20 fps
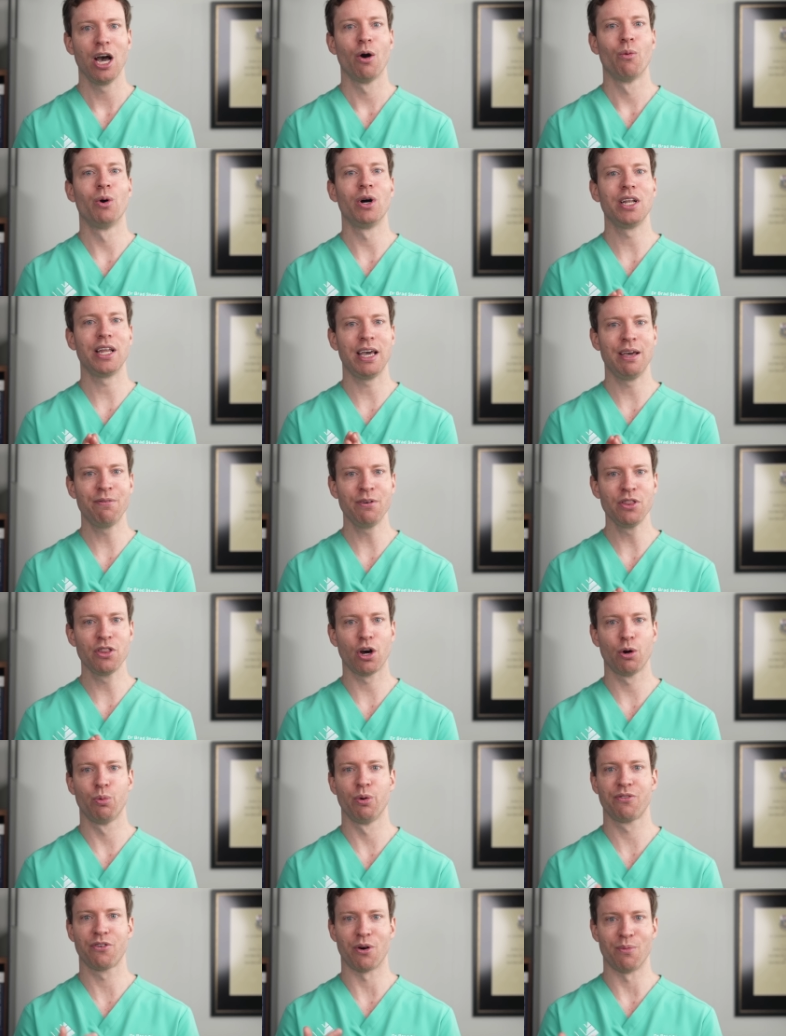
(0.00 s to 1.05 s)
Well, even though
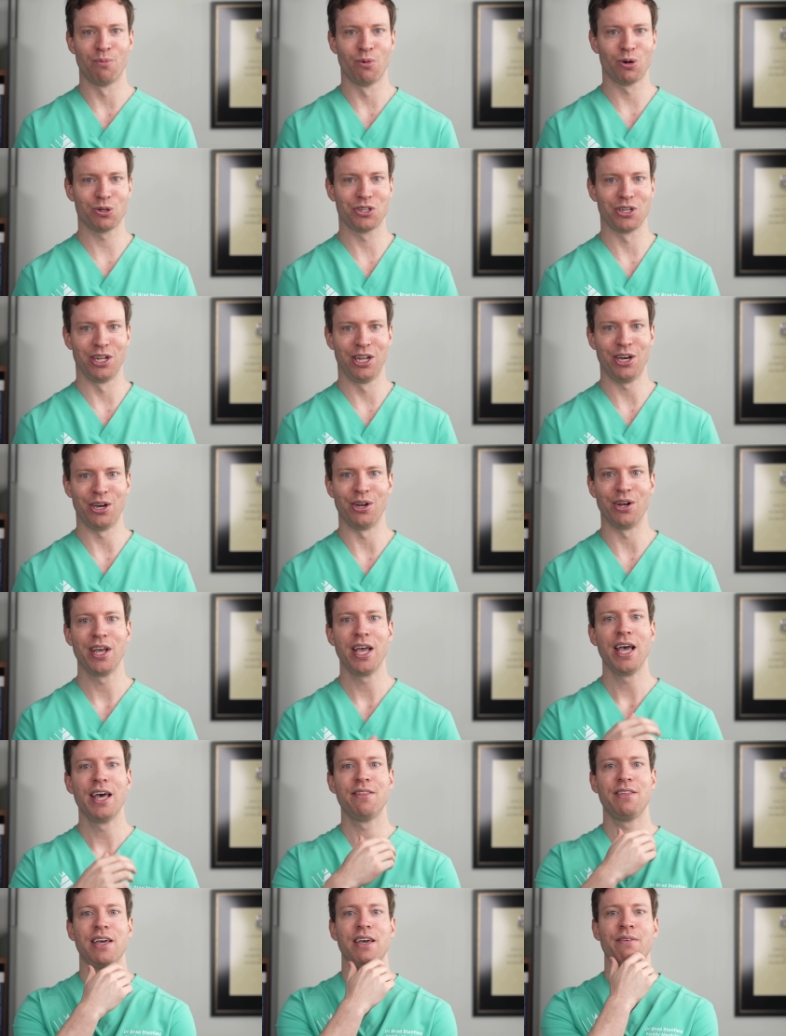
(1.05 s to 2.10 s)
we've got more to learn,
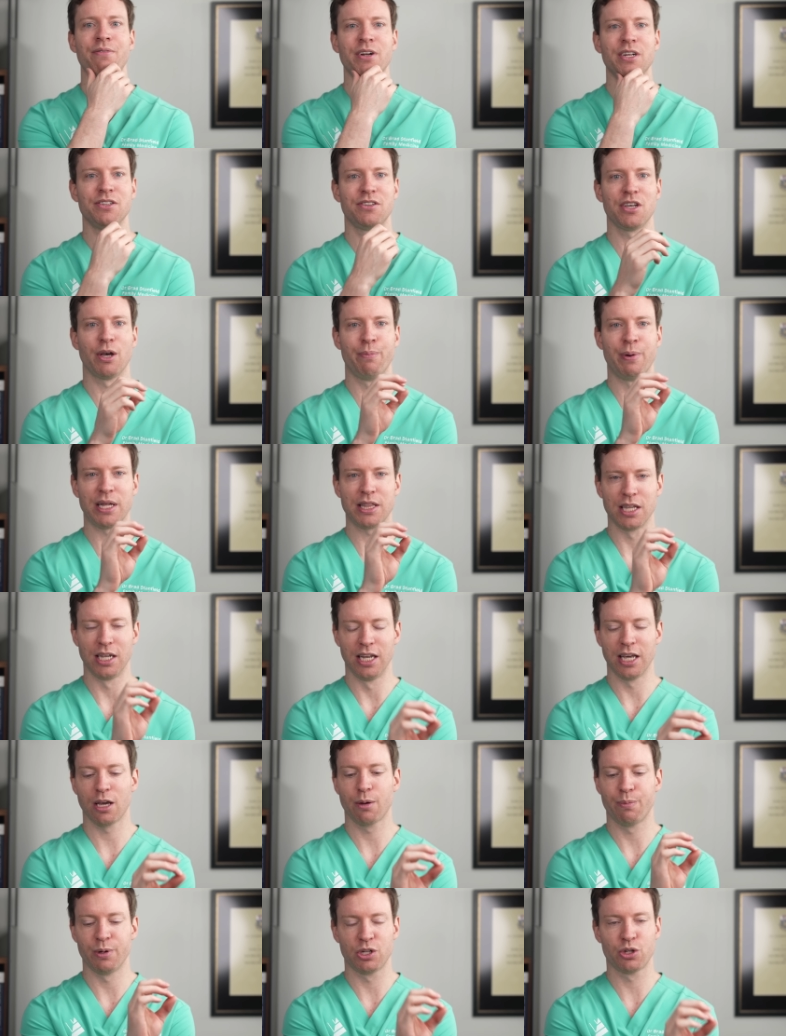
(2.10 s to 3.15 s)
the evidence about the
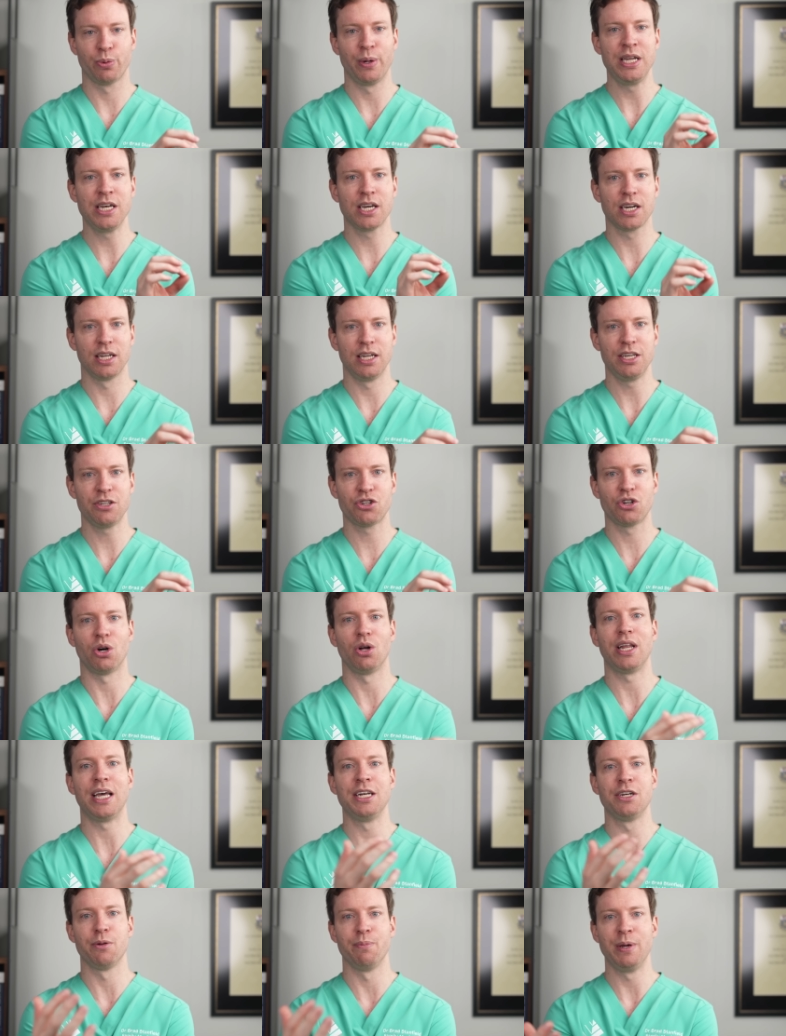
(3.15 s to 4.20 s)
link between cholesterol
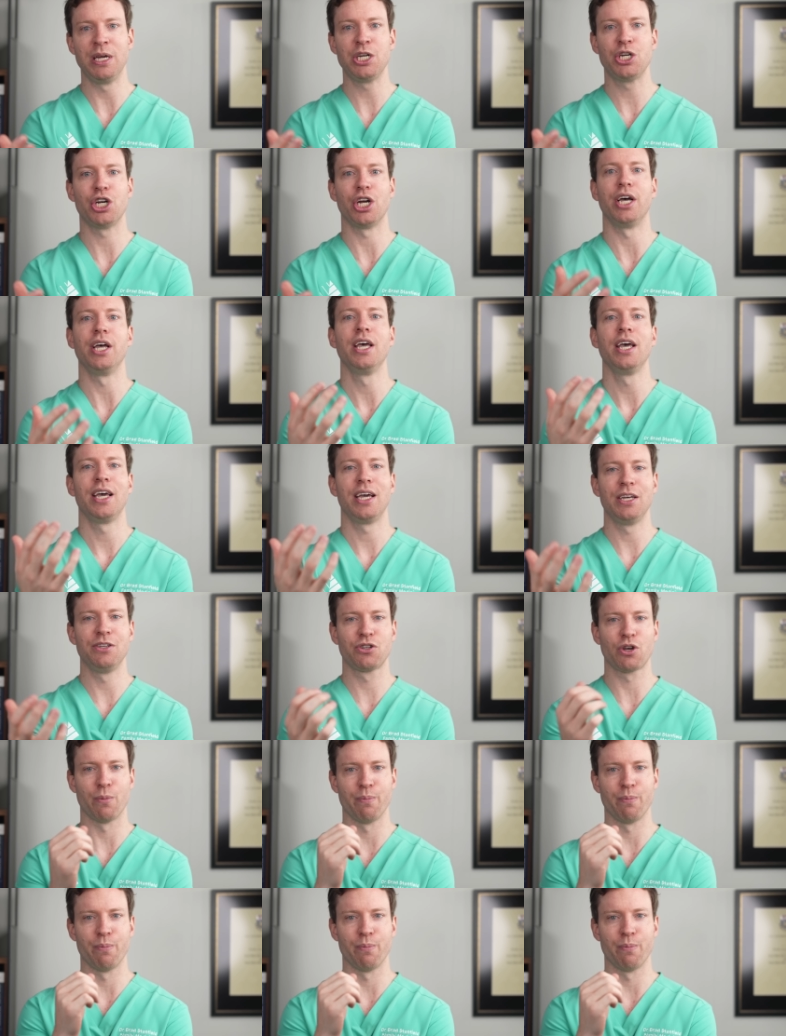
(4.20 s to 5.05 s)
and dementia is